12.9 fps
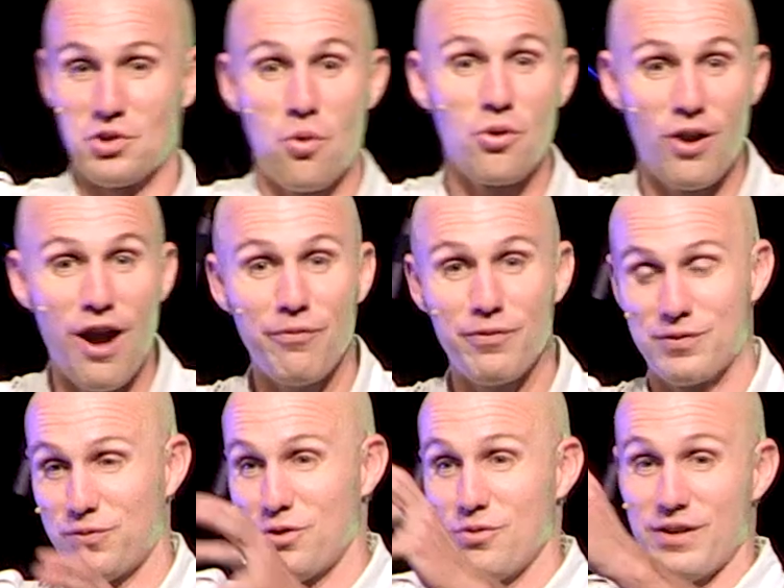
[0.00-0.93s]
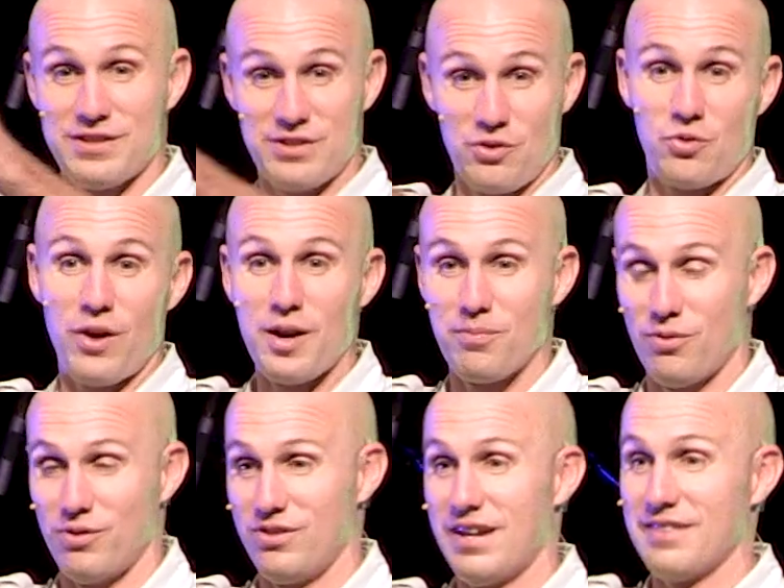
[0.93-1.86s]
corner office for you and it's
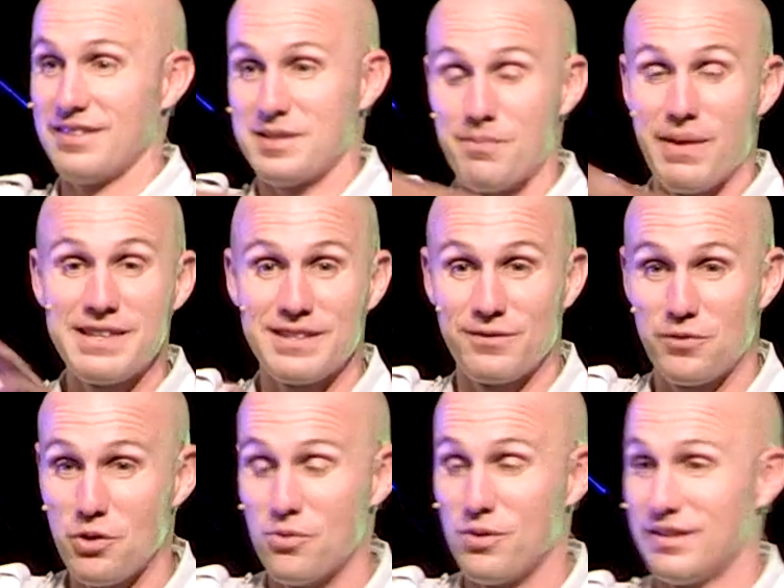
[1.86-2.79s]
incredible and you got this amazing view.